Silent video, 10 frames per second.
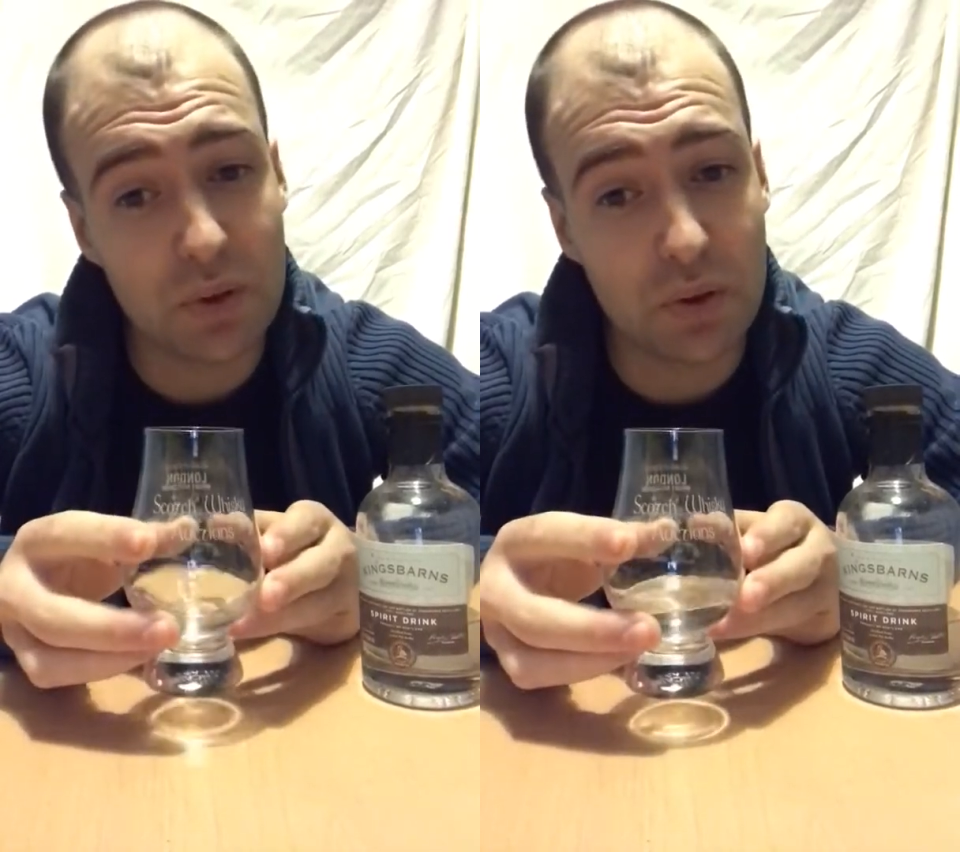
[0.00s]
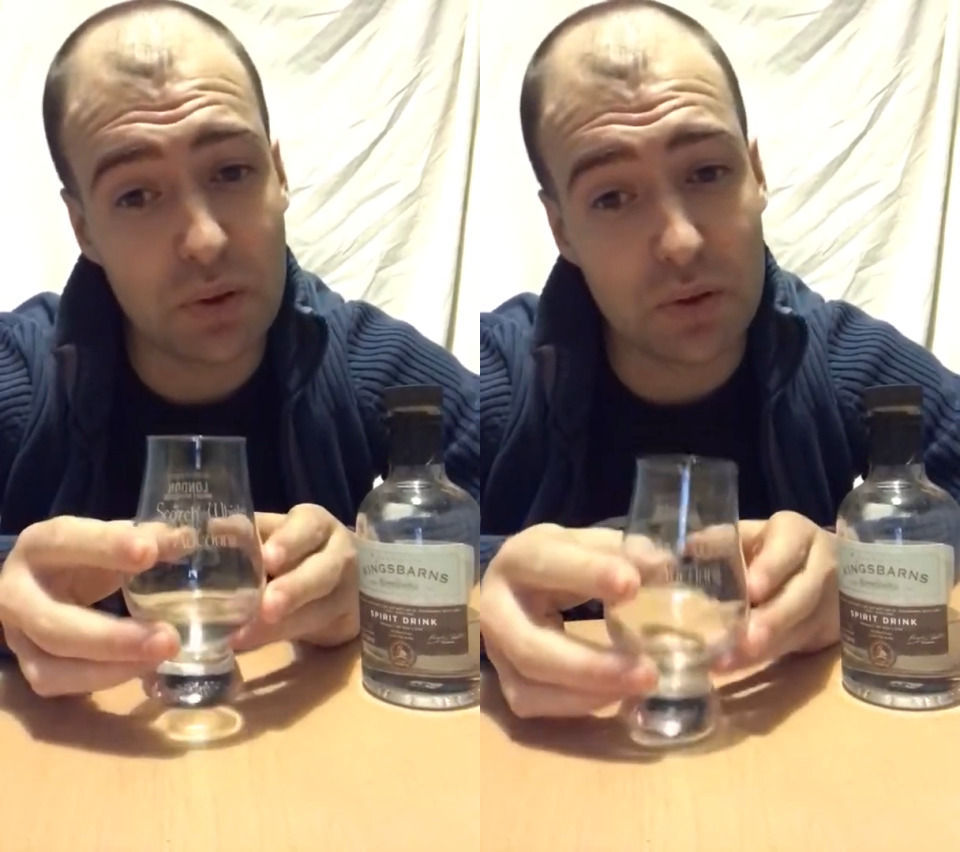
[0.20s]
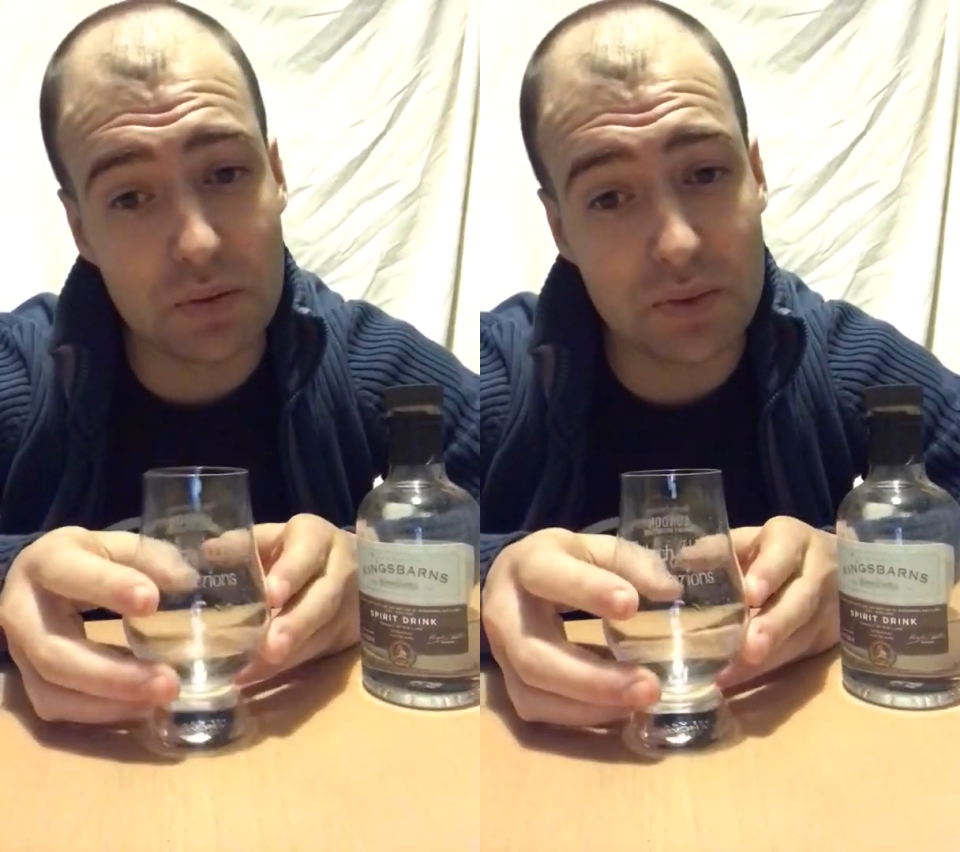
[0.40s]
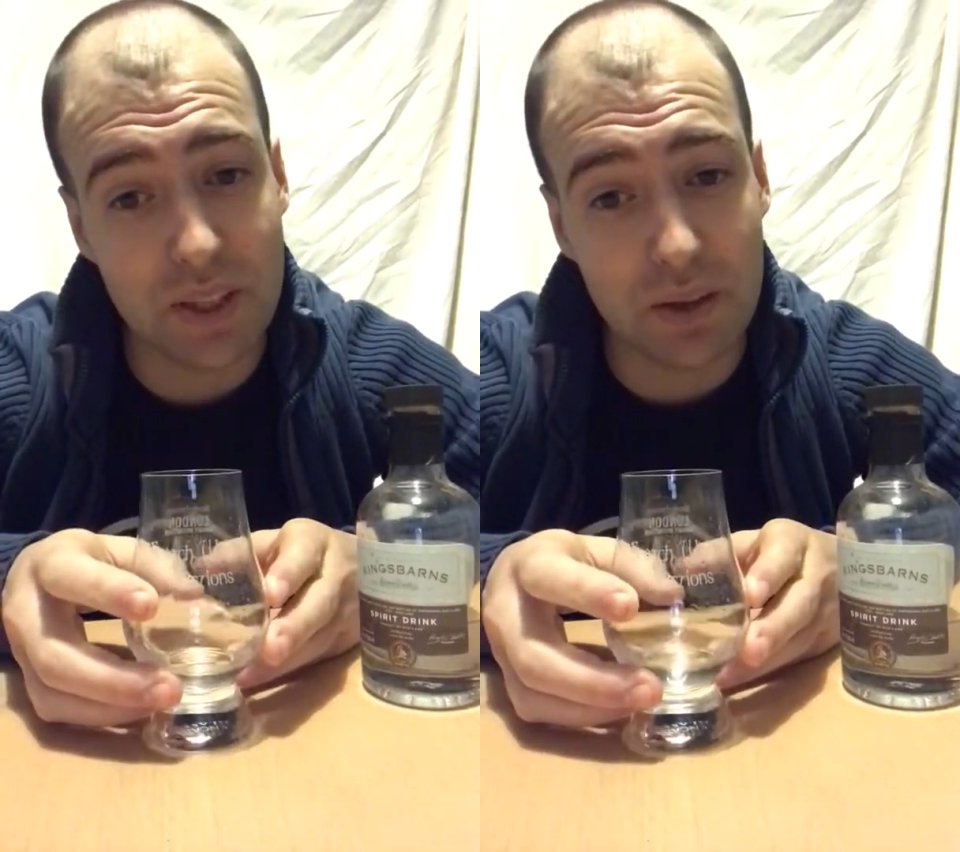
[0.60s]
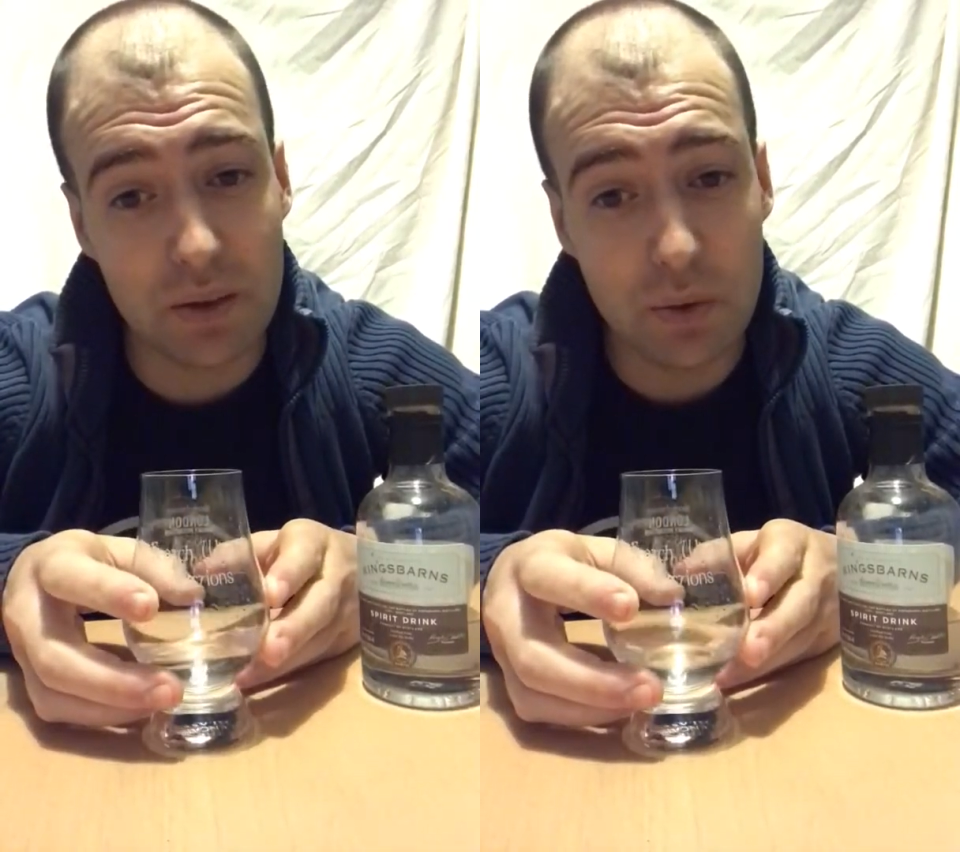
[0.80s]
or
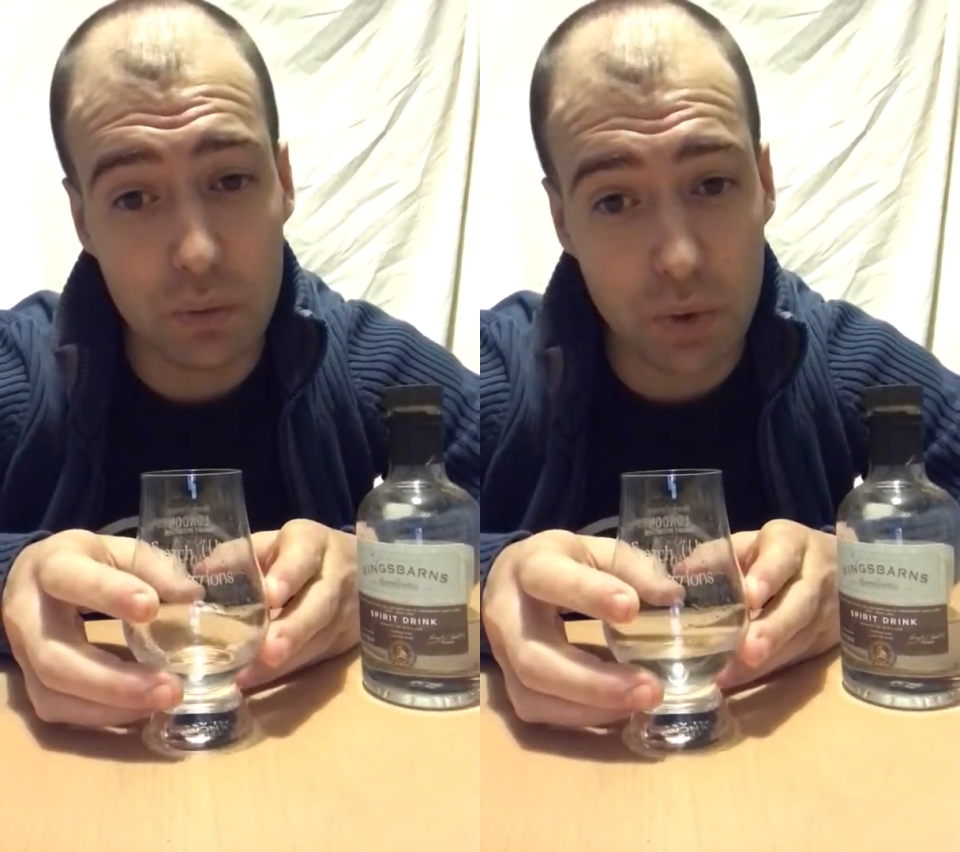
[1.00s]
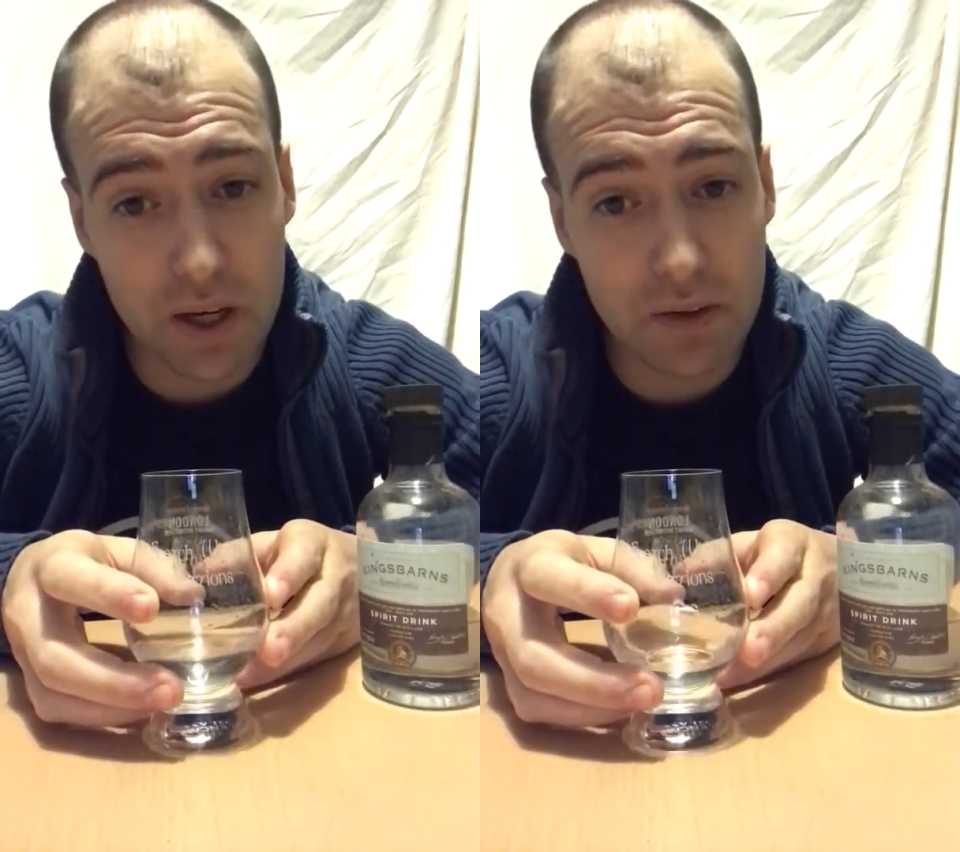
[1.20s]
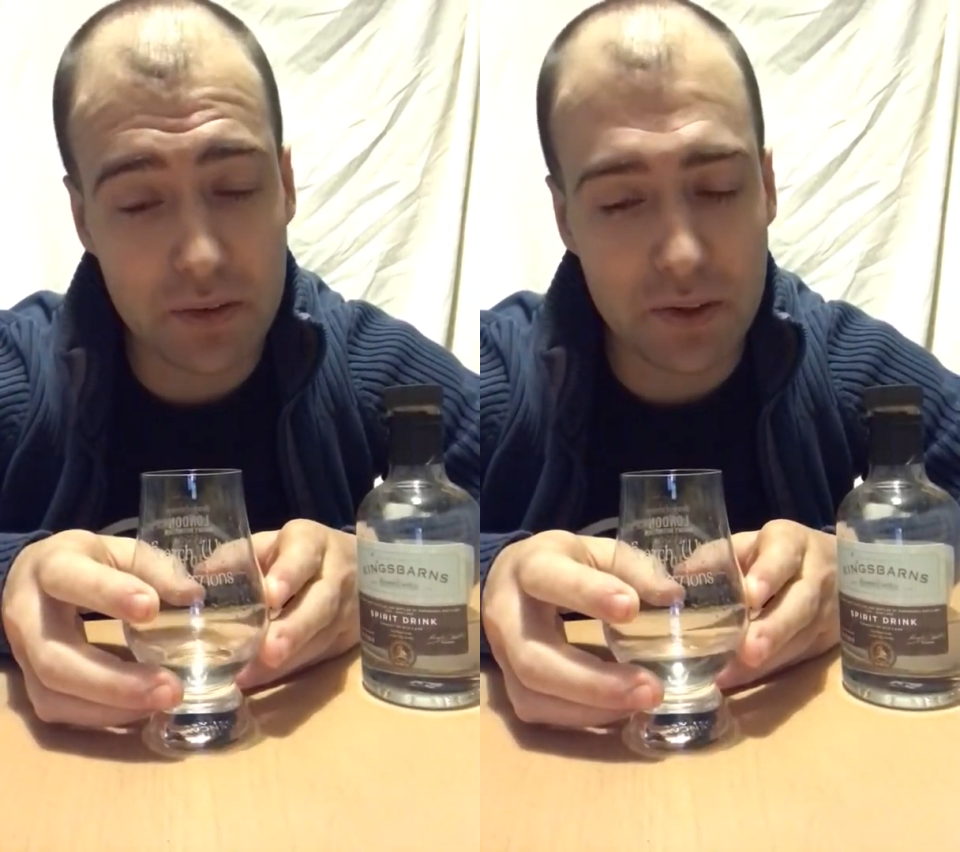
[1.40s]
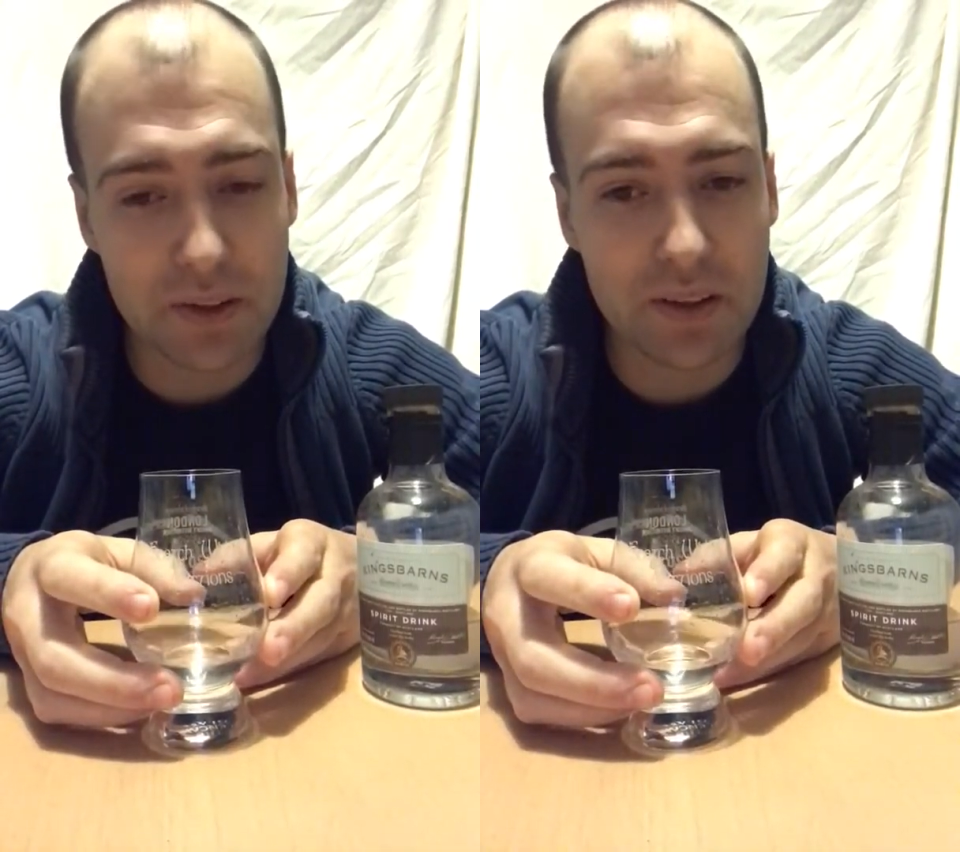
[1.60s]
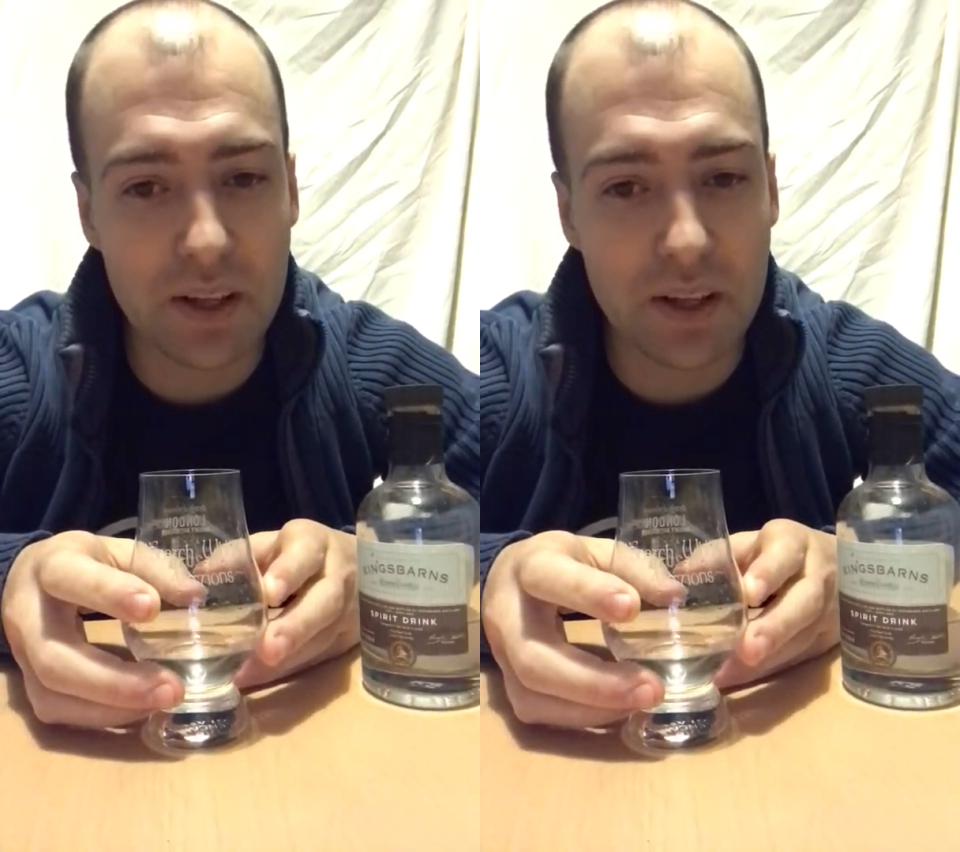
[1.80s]
whenever